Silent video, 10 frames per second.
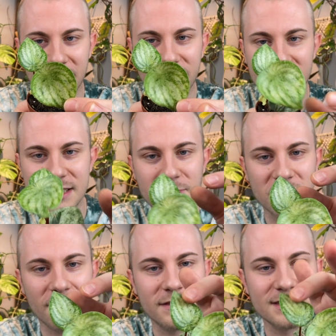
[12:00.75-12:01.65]
and it's put
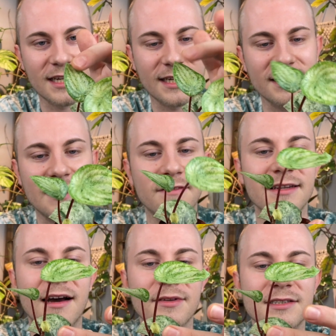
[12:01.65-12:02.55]
off the second leaf, and
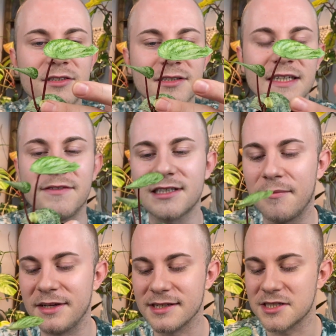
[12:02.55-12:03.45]
now this third leaf is
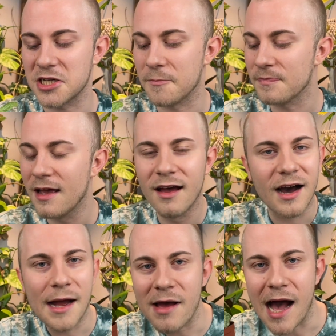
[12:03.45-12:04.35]
coming in, so
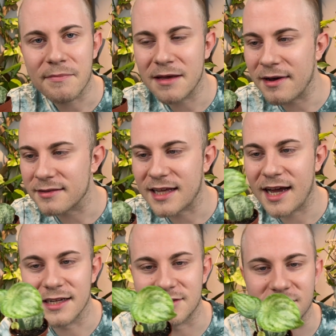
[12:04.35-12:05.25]
I'm happy about that.
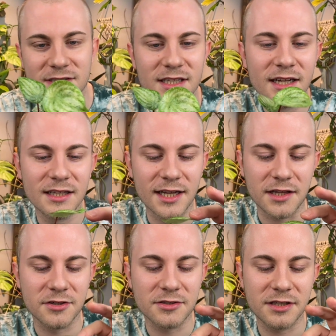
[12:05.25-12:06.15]
It's just like
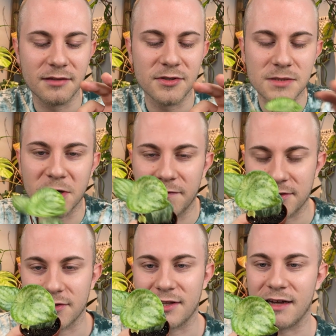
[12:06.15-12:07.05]
literally the most perfect
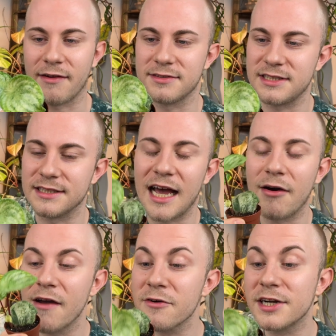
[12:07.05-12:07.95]
little thing I've ever seen.
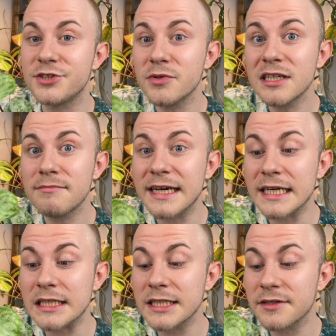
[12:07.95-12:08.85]
However, I do want to make it
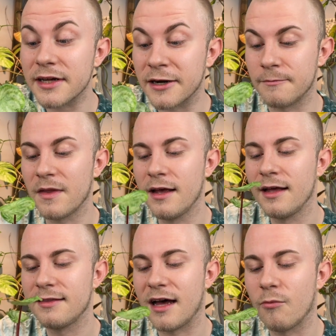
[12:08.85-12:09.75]
clear, though,
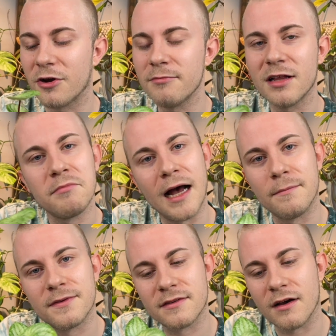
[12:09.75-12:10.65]
that watermelon
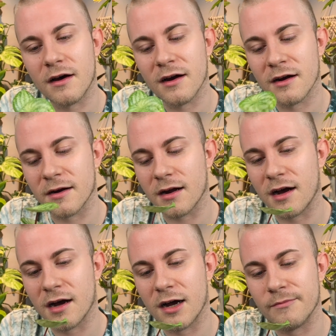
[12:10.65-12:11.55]
peps are
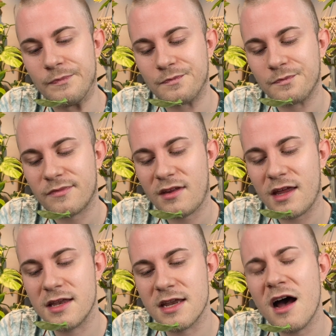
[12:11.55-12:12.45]
um,
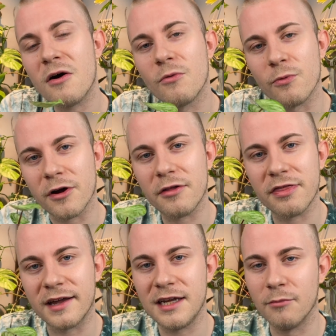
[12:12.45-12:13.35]
not worth
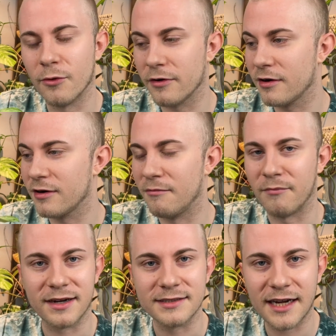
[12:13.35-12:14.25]
any more
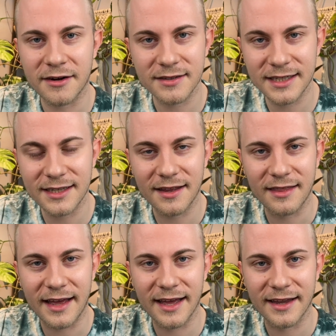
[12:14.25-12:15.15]
monetarily
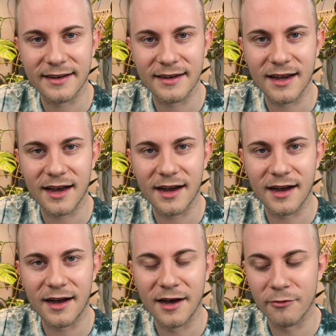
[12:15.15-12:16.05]
than
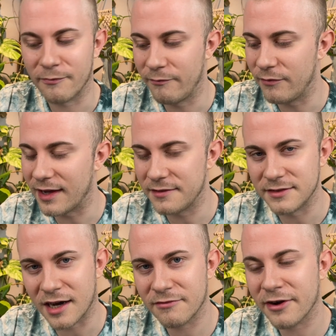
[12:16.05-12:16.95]
a
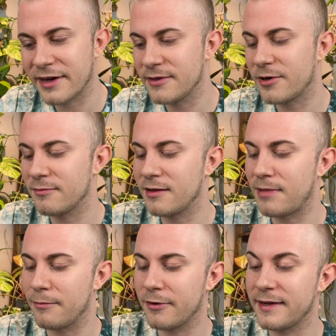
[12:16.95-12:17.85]
non-variegated watermelon
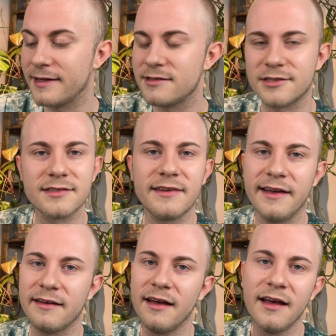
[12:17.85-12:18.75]
peperomia. It's just
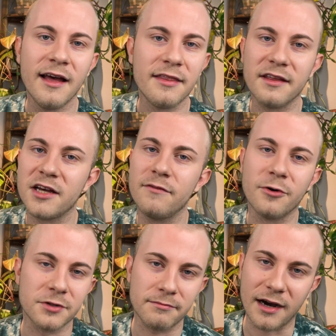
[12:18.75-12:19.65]
like, think of
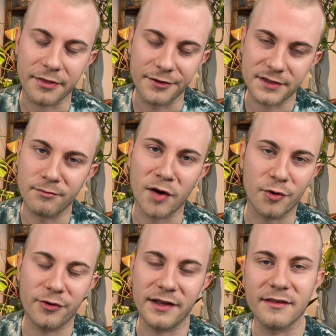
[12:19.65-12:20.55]
Golden Pothos and Marble
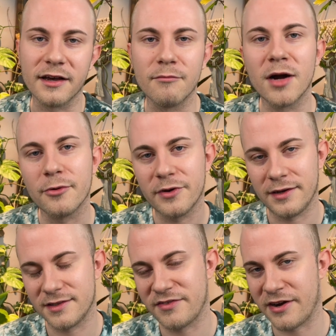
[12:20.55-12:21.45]
Queen. Like, a Marble Queen is
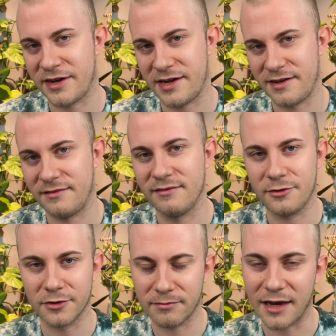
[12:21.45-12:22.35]
a variegated
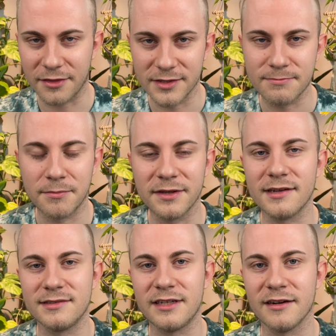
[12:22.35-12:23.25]
Golden Pothos, but
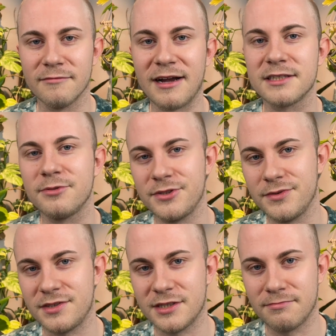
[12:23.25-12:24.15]
because they're
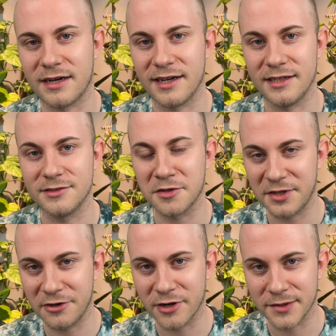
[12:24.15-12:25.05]
mass-produced by so many
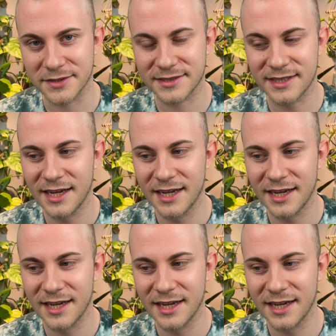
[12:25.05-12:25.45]
growers,